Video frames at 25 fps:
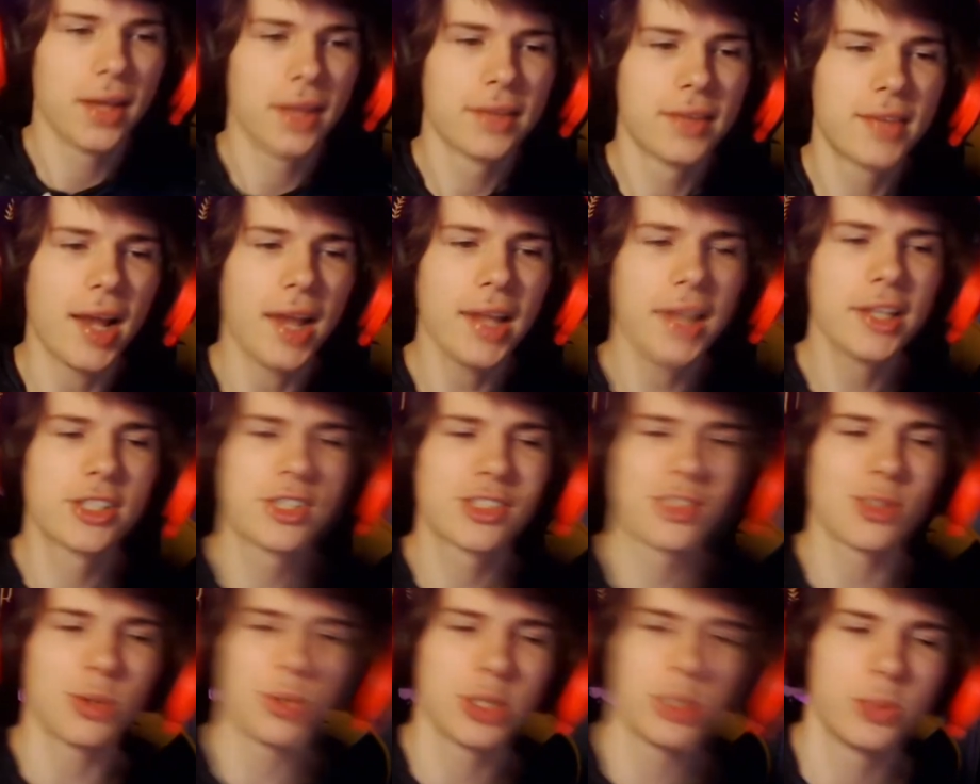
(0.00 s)
Telling
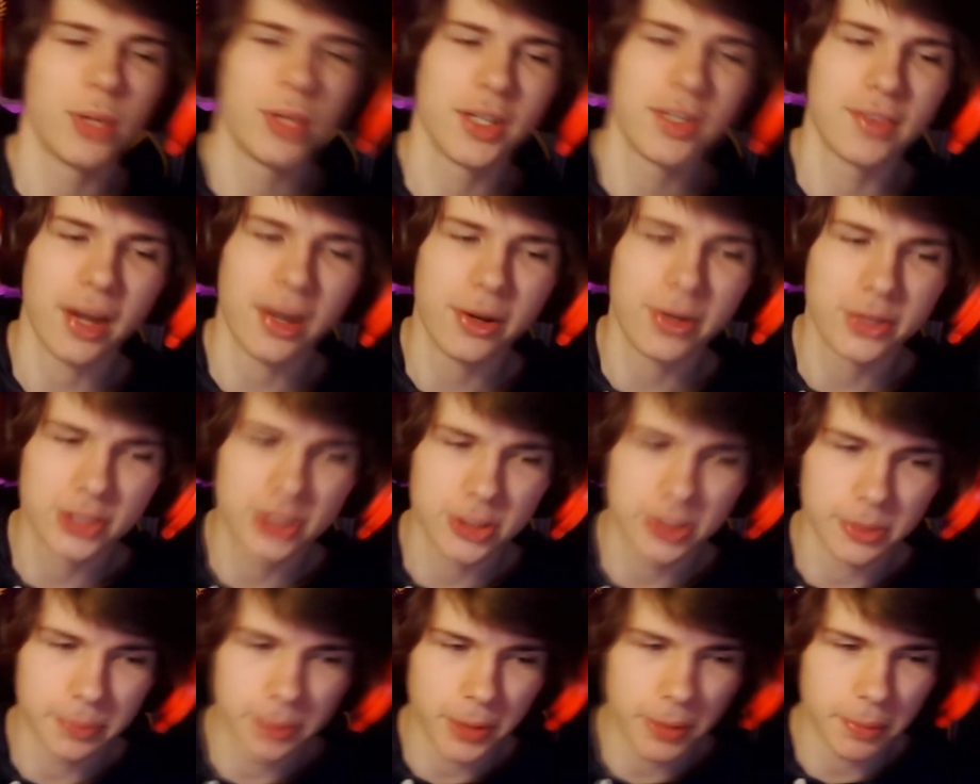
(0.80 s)
stories with a
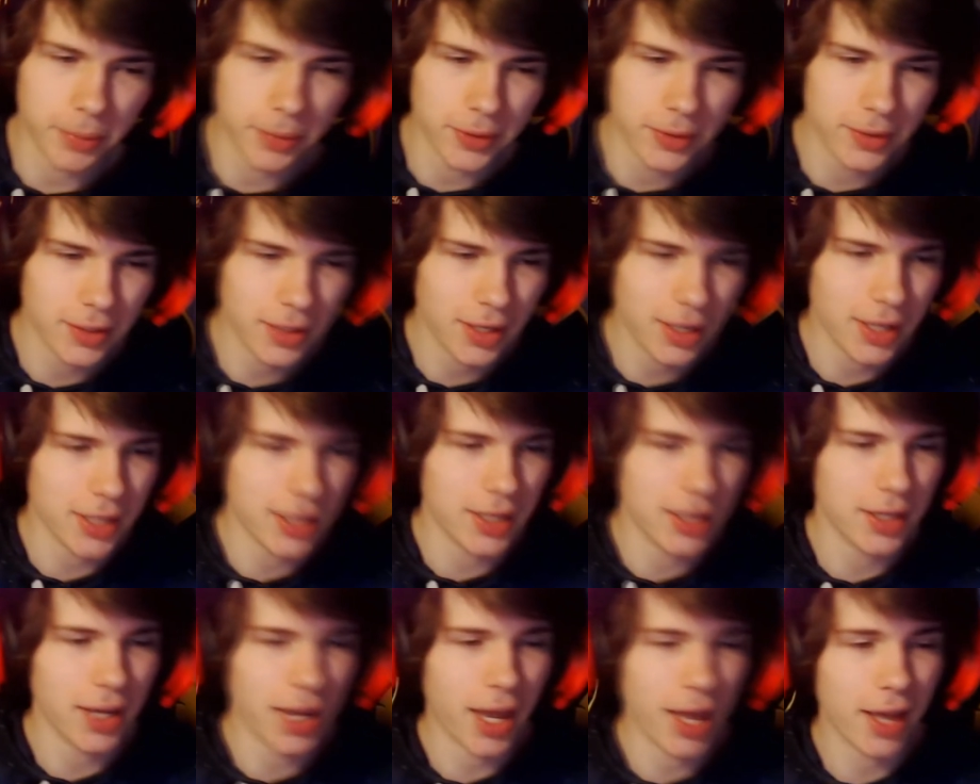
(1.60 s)
dinosaur puppet
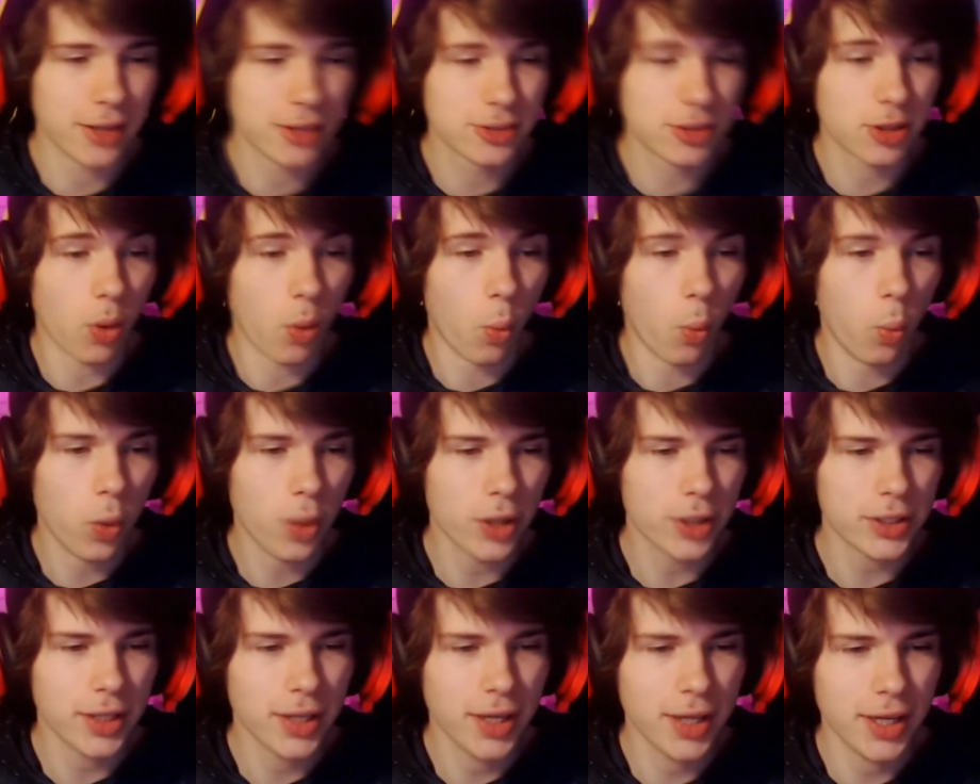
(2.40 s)
uh, asks,
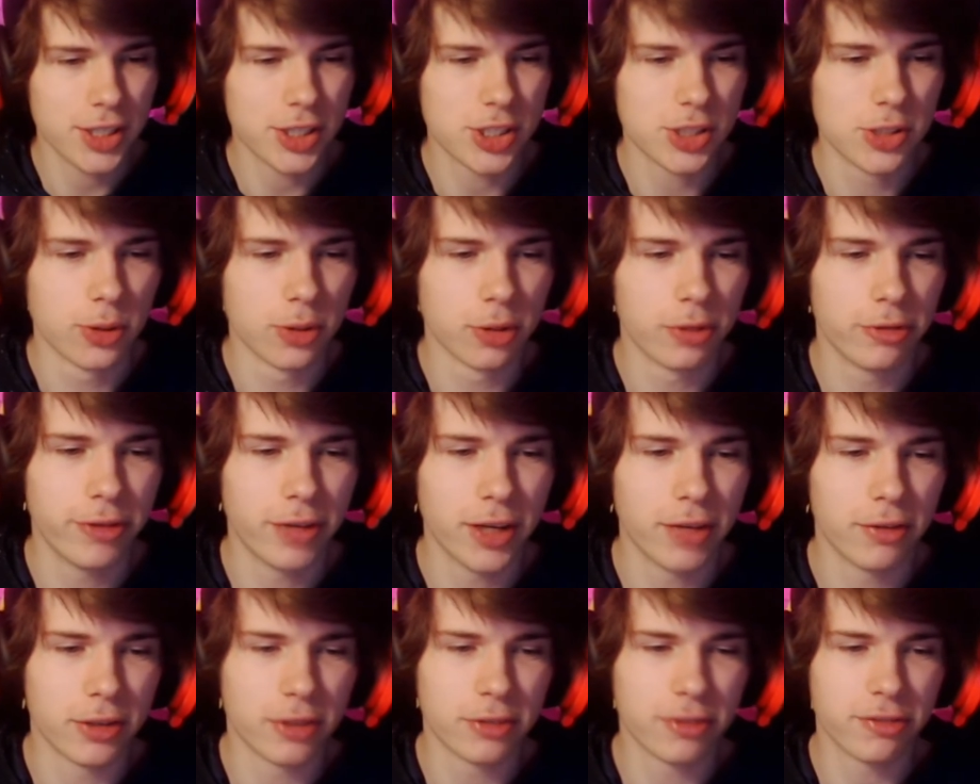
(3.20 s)
what is your
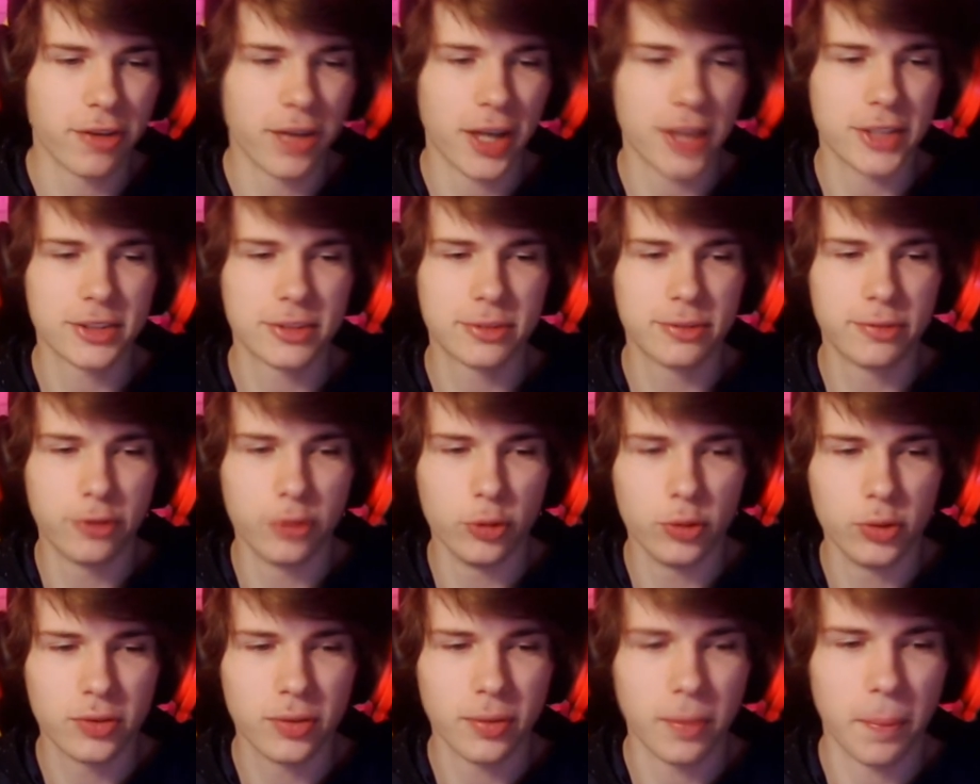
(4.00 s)
favorite fast
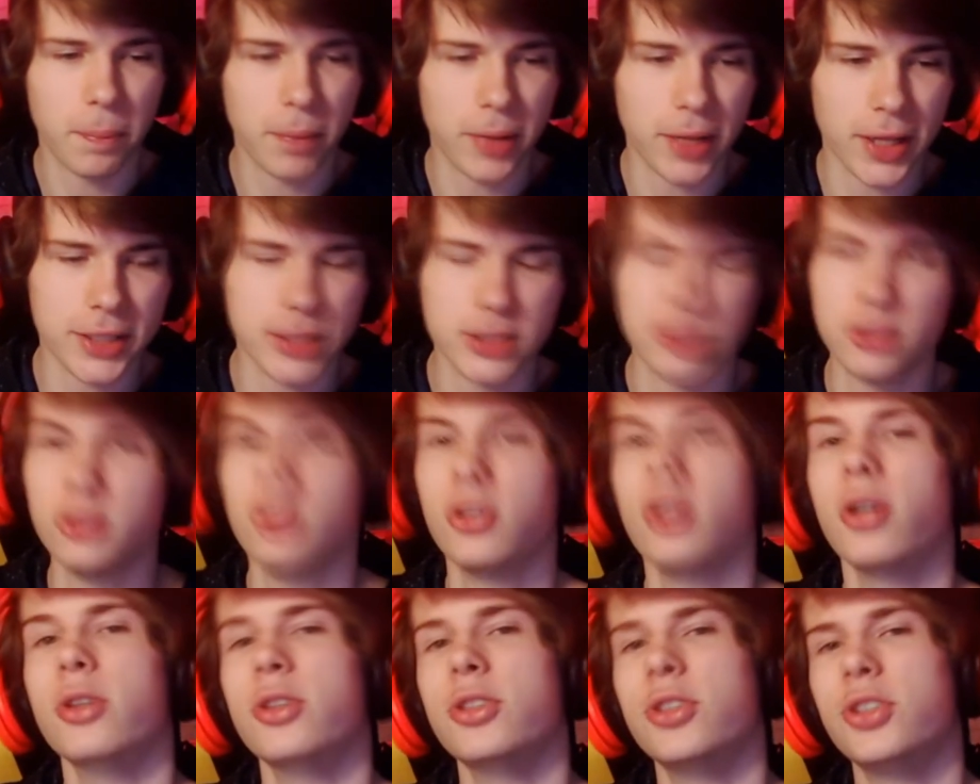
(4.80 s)
food place to
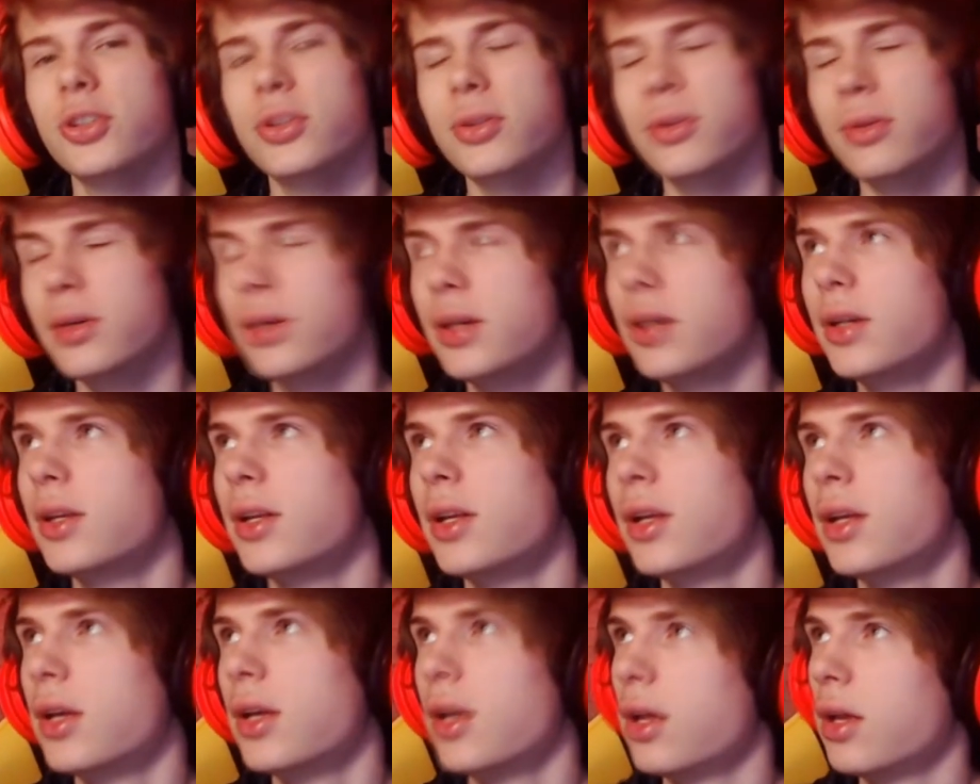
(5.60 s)
go to?
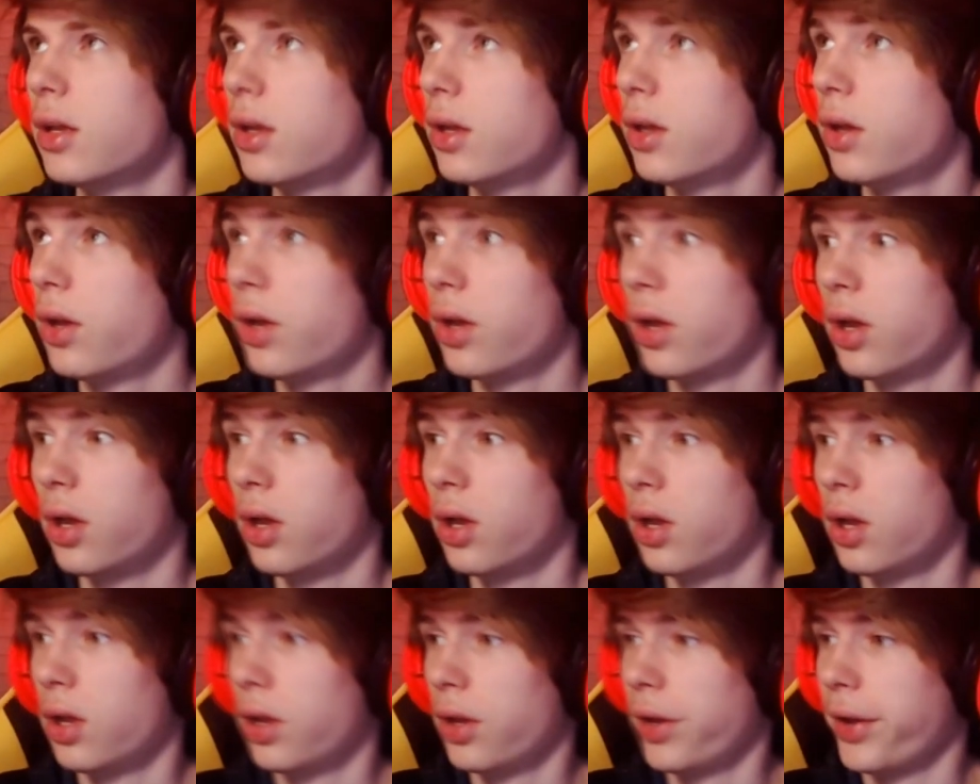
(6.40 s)

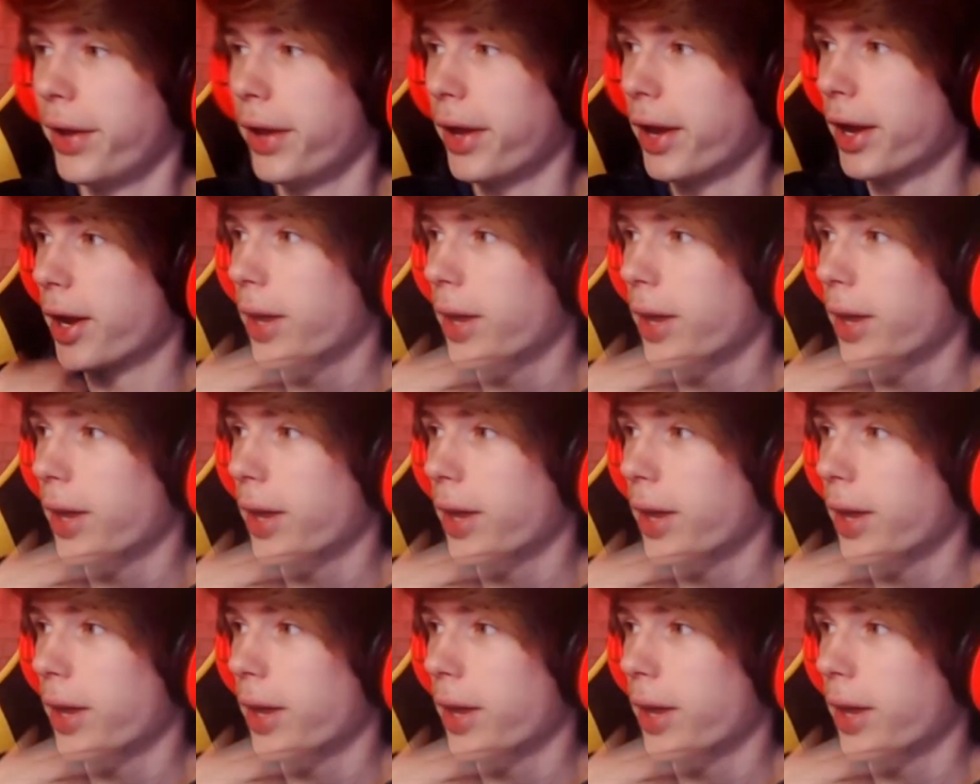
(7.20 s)
Uh,